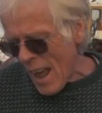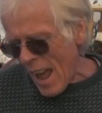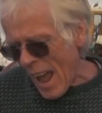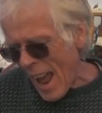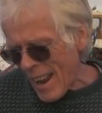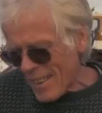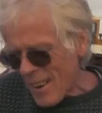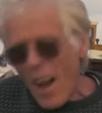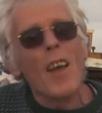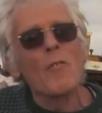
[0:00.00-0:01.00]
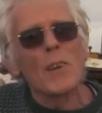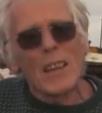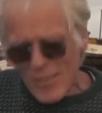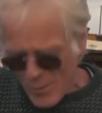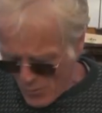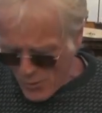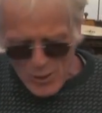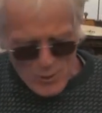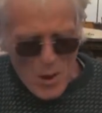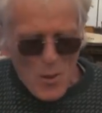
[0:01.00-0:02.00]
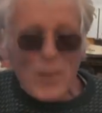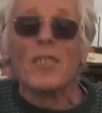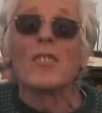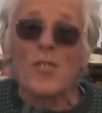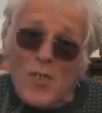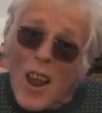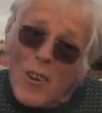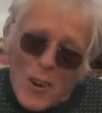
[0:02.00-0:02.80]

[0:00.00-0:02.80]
And I have waited for this moment to share